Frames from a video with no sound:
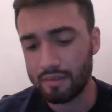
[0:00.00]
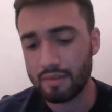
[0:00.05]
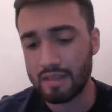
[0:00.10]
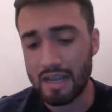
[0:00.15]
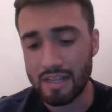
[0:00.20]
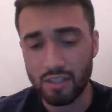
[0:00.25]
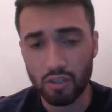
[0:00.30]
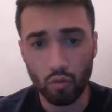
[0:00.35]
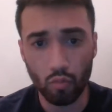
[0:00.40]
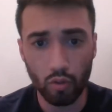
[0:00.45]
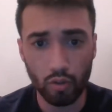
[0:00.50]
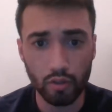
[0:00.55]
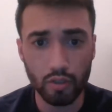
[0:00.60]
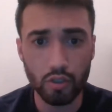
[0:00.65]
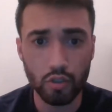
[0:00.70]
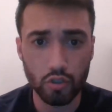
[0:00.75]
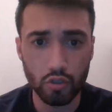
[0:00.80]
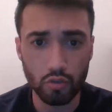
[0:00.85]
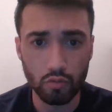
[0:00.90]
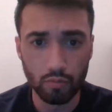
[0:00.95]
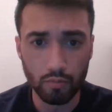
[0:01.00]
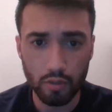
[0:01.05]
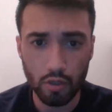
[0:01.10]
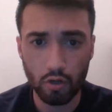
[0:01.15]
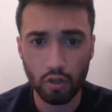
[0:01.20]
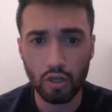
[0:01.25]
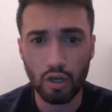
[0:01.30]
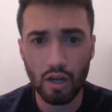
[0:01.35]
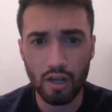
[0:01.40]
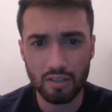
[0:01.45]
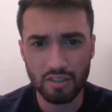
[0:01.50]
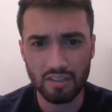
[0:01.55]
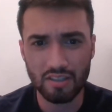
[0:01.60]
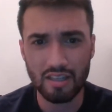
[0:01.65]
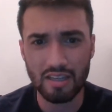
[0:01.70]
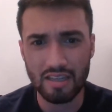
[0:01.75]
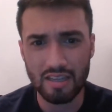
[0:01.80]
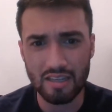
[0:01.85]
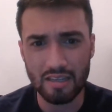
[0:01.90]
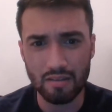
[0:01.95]
that's a real issue. You're causing
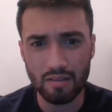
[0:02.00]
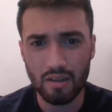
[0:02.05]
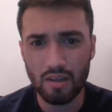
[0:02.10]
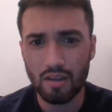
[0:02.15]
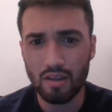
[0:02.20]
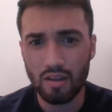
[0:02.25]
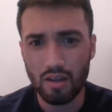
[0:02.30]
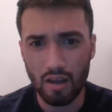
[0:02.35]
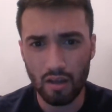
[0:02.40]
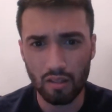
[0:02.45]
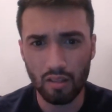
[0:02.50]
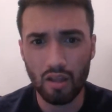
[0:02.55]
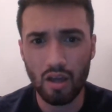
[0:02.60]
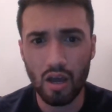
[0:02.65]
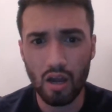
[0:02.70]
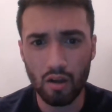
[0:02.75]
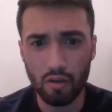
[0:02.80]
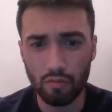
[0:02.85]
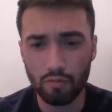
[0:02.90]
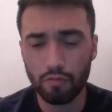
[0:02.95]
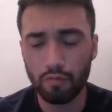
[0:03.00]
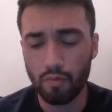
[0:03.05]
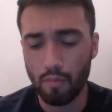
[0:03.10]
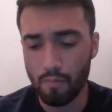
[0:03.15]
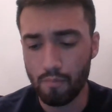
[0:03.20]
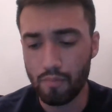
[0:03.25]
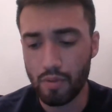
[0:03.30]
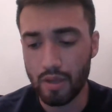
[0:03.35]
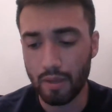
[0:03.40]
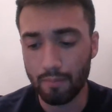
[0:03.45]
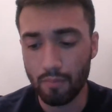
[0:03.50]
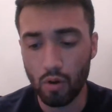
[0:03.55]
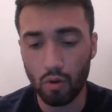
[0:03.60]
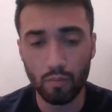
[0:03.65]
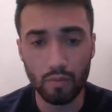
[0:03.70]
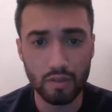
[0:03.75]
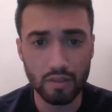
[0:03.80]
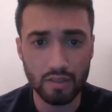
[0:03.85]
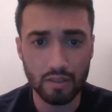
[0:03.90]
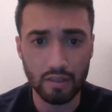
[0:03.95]
the Heat a lot of big
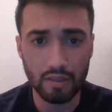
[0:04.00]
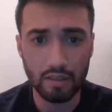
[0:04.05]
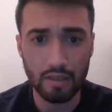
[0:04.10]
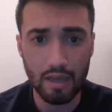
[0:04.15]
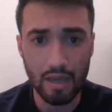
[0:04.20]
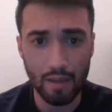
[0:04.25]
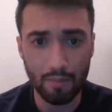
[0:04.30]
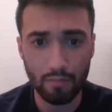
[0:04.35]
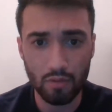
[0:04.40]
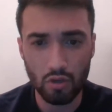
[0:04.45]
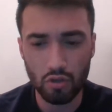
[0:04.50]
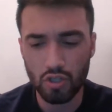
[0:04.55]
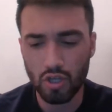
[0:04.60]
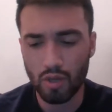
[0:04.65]
moments in the game. You're